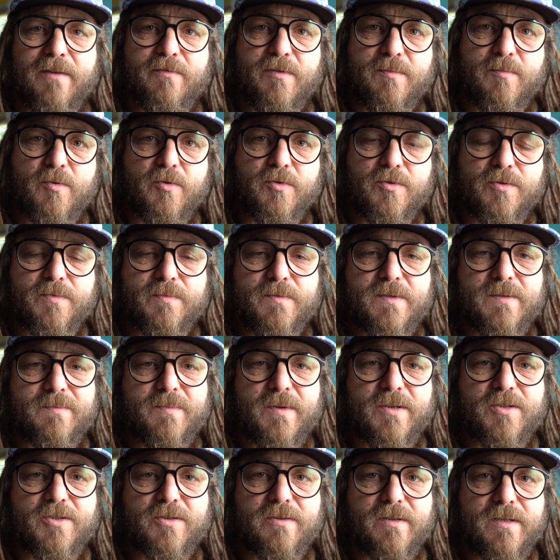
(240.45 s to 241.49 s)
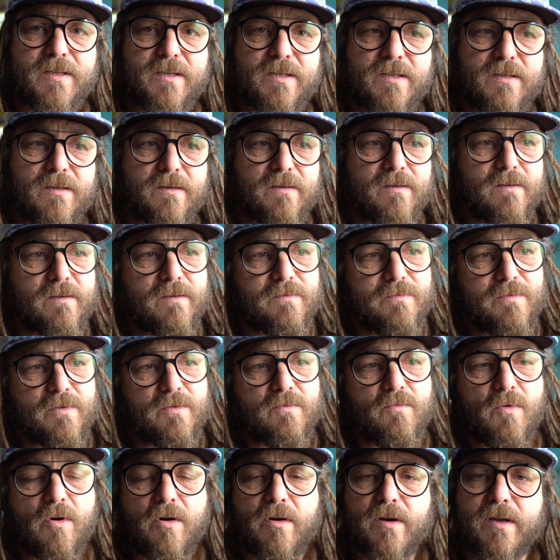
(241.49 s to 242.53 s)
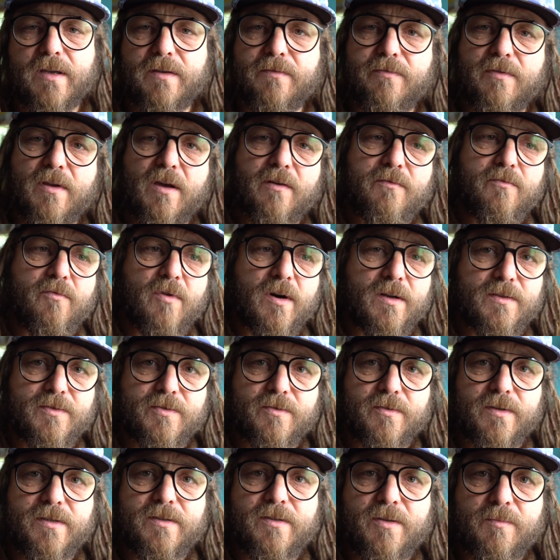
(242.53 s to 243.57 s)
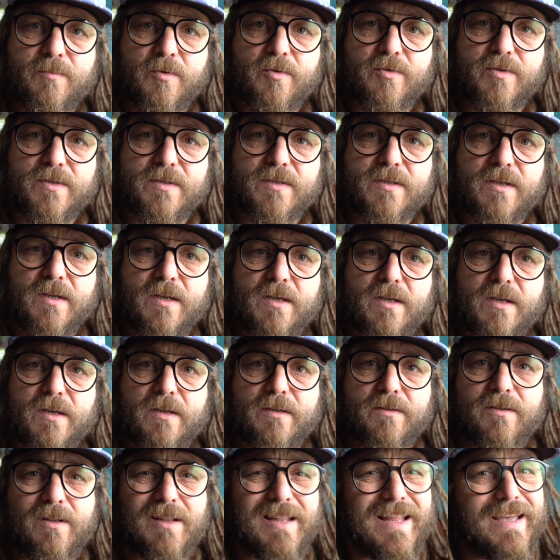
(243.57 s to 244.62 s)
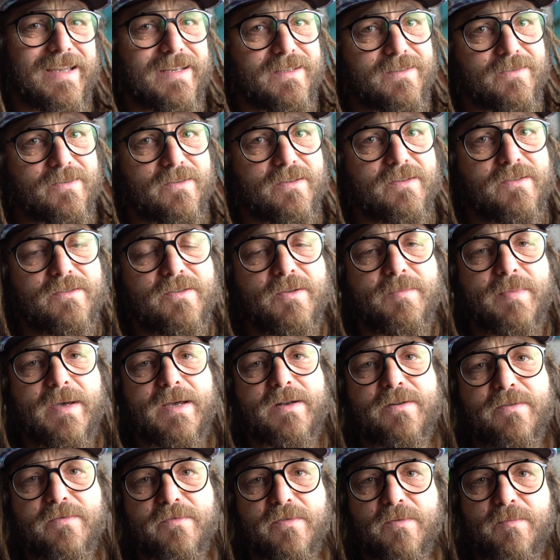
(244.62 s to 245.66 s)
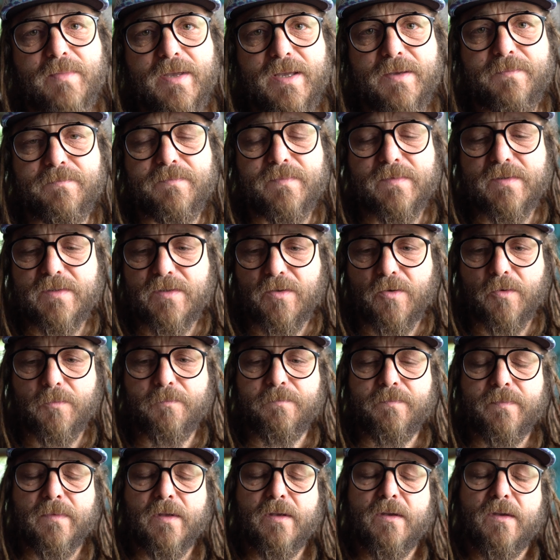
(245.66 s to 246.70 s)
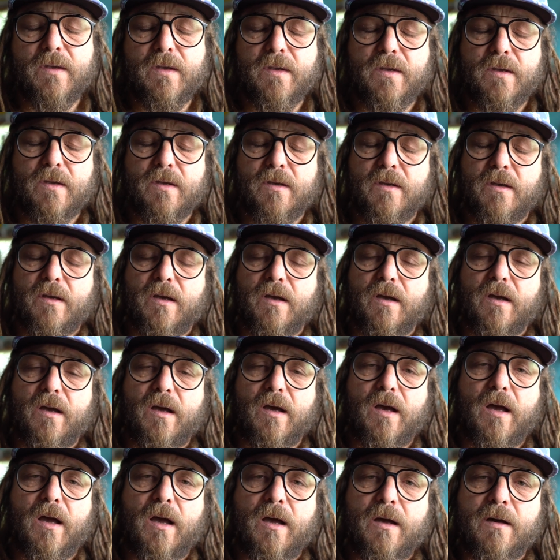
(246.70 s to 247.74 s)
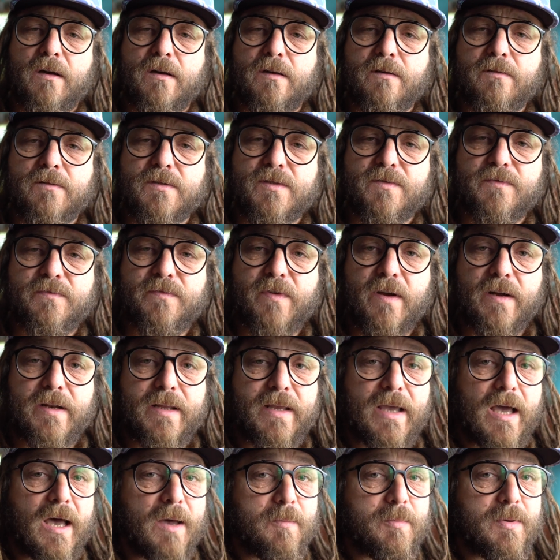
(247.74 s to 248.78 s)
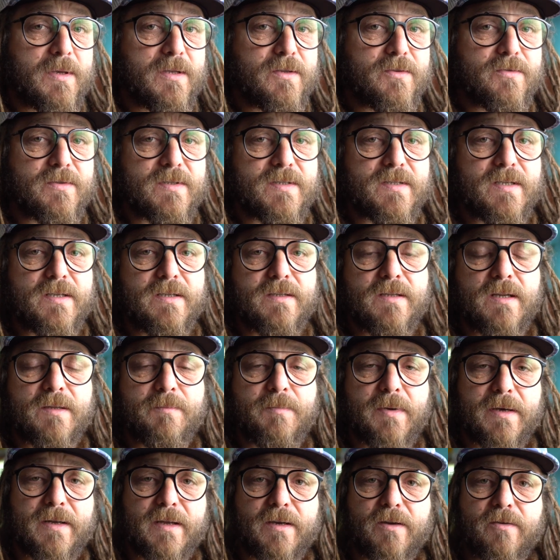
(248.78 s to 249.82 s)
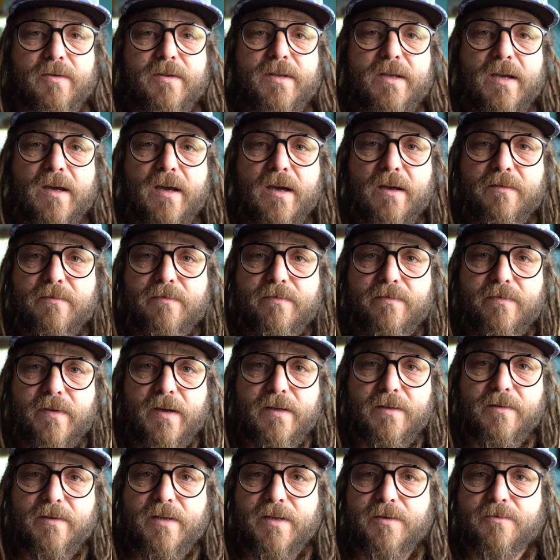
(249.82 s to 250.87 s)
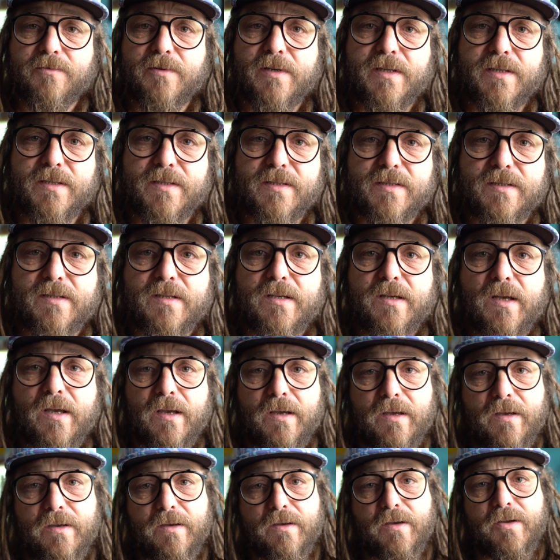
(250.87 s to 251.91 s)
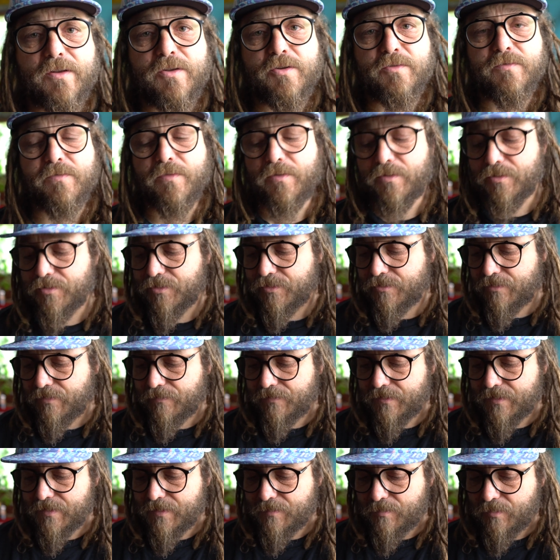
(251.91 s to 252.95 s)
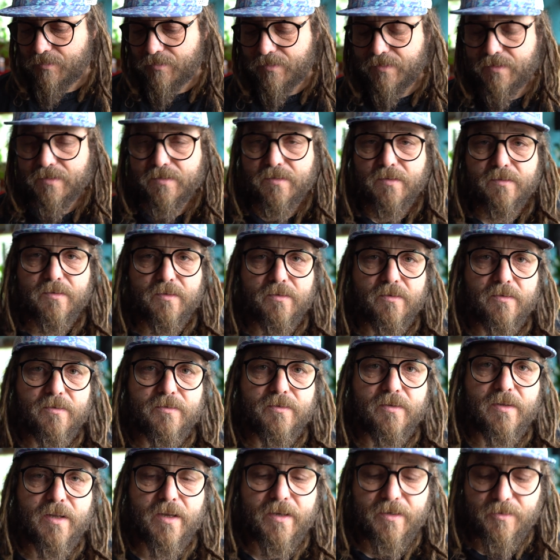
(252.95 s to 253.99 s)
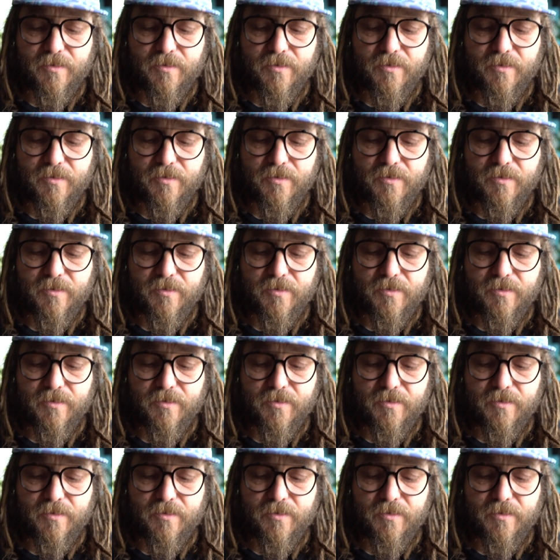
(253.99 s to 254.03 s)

heavy boot, especially if you walk, if you have water in the boots. The lighter, the better for me. So I was fairly happy to see that Patagonia have finally released a new version of these boots, the